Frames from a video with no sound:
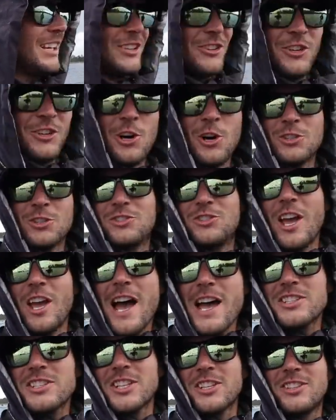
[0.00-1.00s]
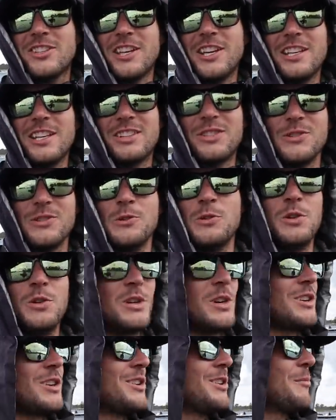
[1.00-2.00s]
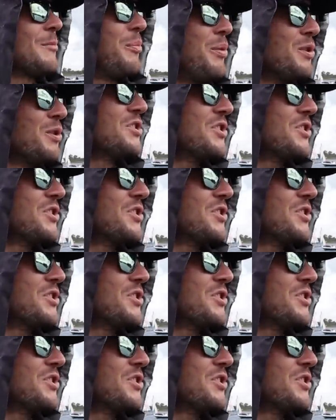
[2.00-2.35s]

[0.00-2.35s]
the audacity to put